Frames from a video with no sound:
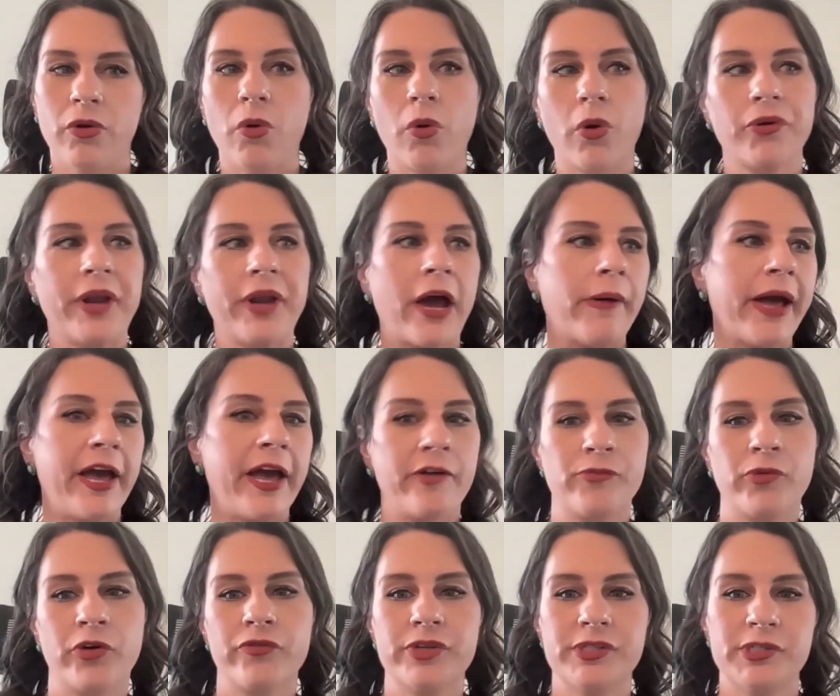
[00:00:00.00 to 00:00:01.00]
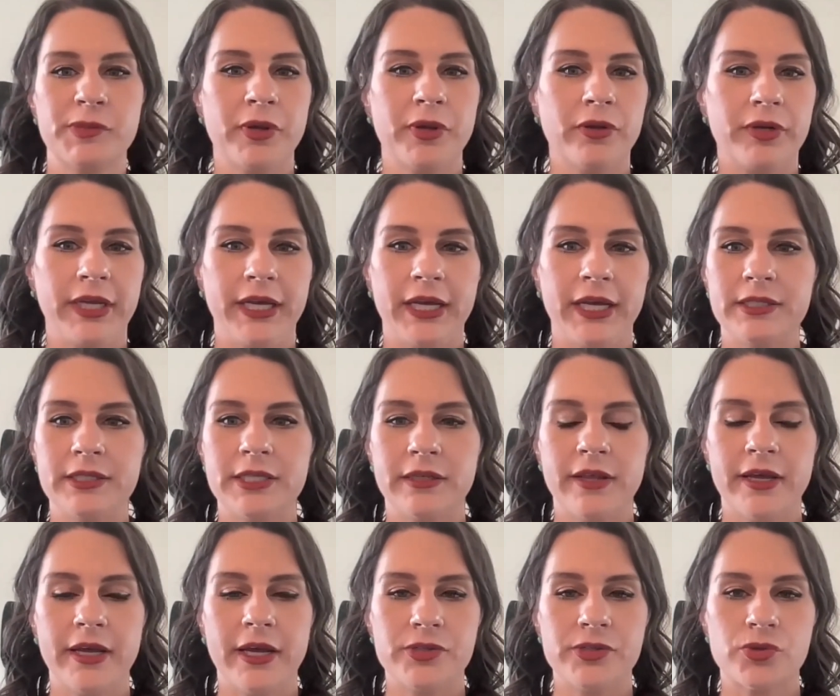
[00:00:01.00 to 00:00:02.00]
Or now I have more visibility into
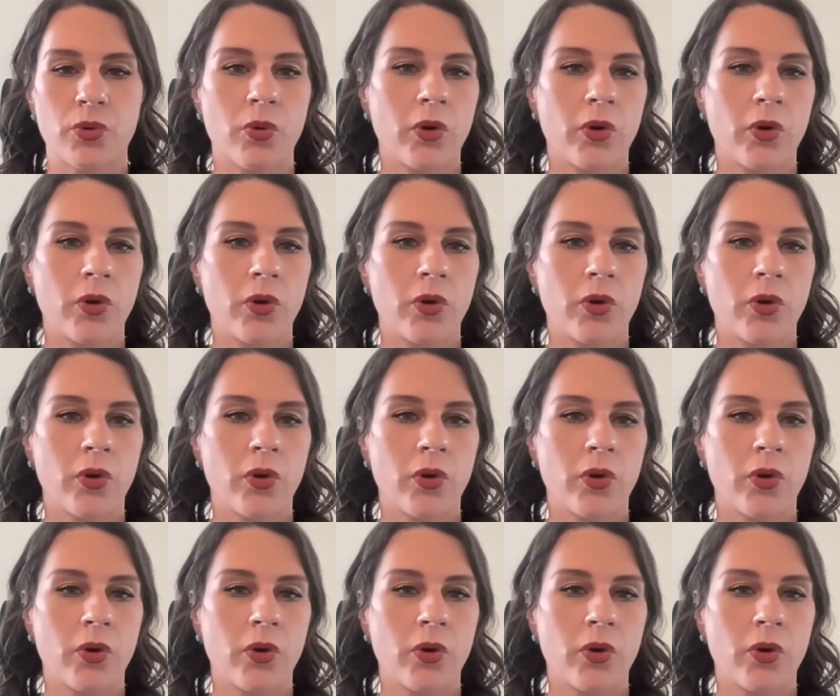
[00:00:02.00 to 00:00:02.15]
this,